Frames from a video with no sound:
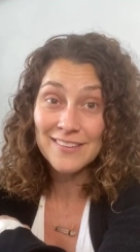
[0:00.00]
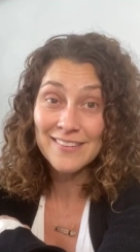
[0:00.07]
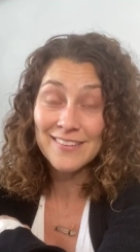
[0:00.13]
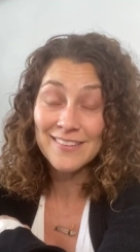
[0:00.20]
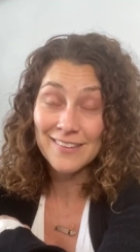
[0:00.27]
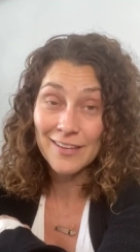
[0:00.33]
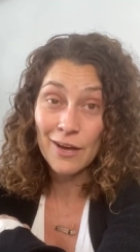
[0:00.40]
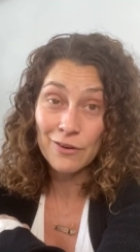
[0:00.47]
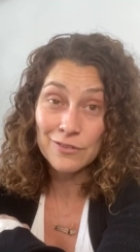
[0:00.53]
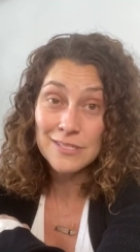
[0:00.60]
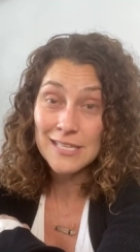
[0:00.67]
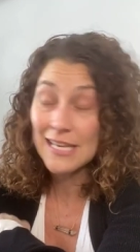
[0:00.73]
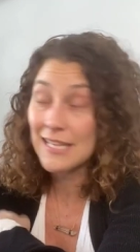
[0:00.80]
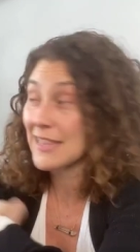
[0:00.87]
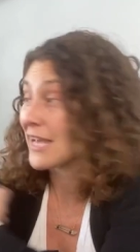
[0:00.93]
it's
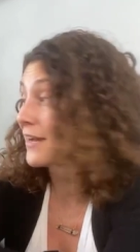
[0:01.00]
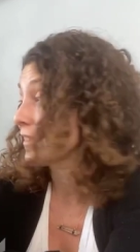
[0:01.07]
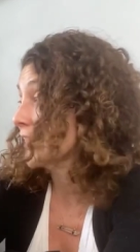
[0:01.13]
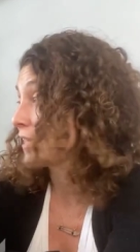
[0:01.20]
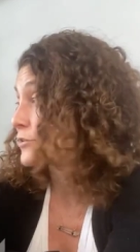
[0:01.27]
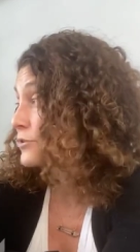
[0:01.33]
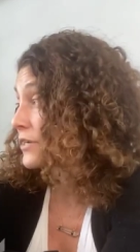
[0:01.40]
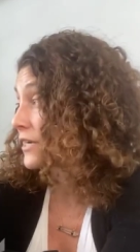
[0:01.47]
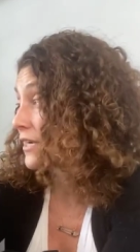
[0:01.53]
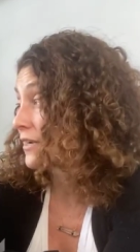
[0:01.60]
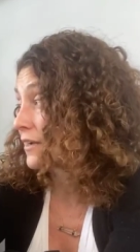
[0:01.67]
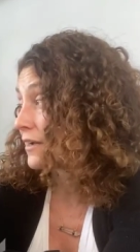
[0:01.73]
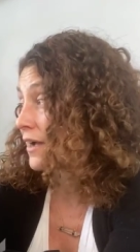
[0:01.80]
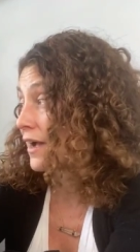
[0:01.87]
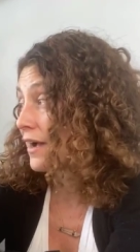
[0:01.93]
like that electric
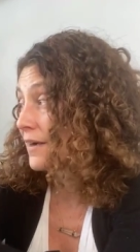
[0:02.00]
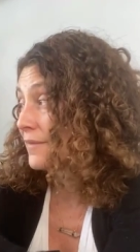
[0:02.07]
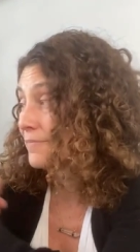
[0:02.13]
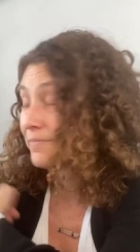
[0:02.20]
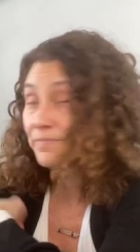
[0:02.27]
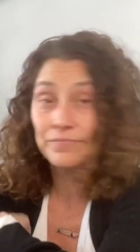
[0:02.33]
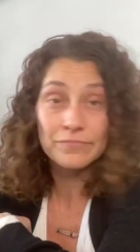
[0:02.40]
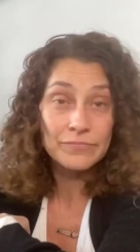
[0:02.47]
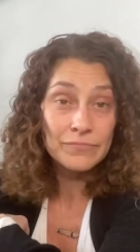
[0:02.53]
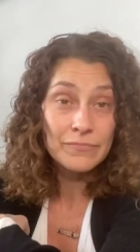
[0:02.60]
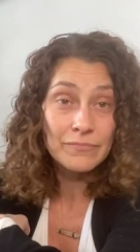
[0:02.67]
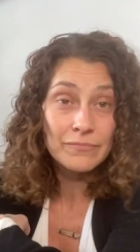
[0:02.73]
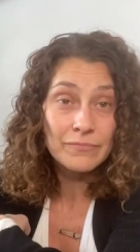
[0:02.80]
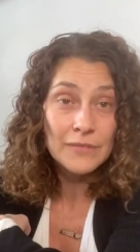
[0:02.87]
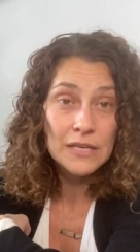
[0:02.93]

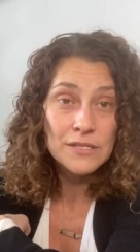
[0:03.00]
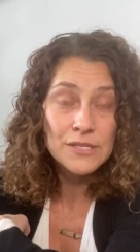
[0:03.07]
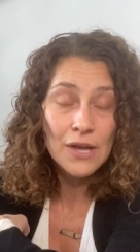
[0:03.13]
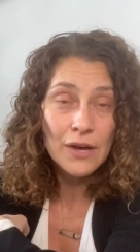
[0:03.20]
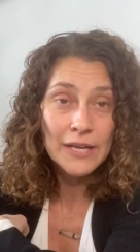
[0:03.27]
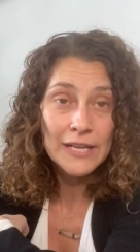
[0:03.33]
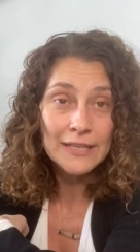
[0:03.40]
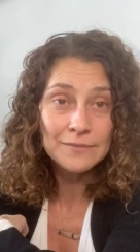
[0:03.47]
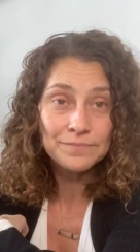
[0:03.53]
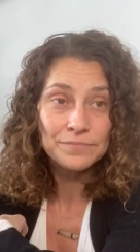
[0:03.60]
socket.